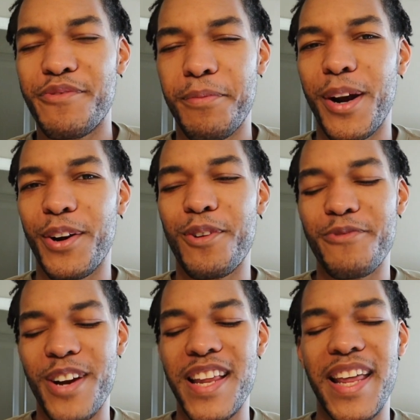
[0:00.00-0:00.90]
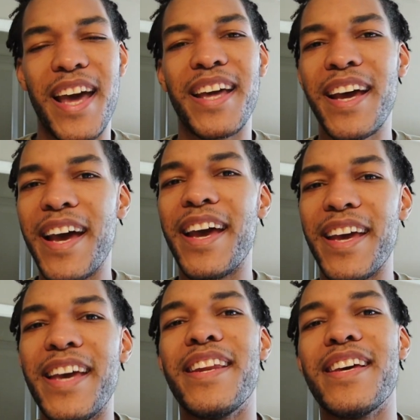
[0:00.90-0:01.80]
from my girlfriend that
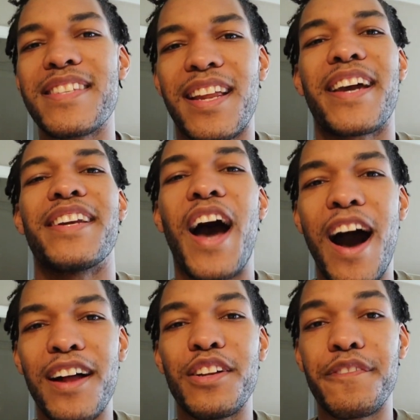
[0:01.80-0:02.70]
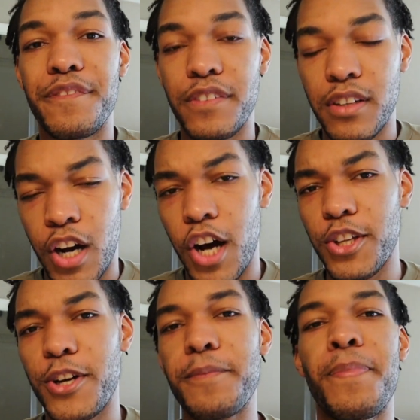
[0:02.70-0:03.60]
it is like an olive
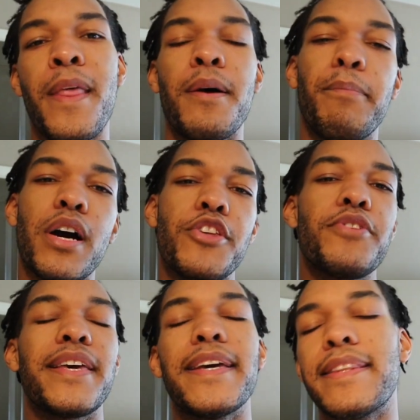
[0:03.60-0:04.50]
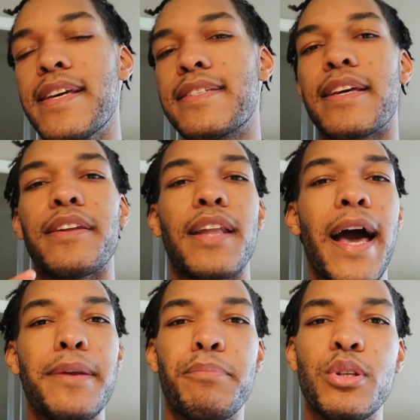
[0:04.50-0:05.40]
color. But you can get these in
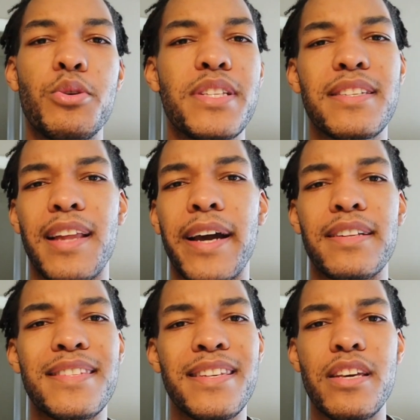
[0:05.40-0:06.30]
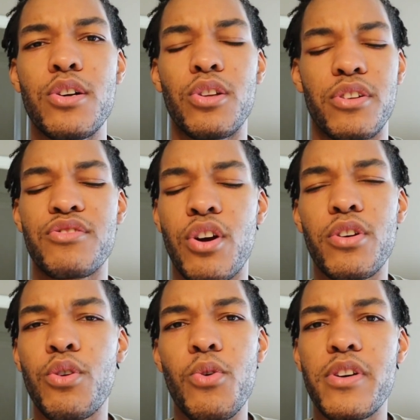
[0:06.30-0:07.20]
light blue. It's like a teal or
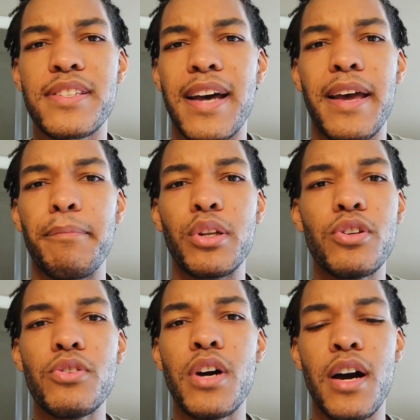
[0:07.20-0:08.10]
turquoise type blue.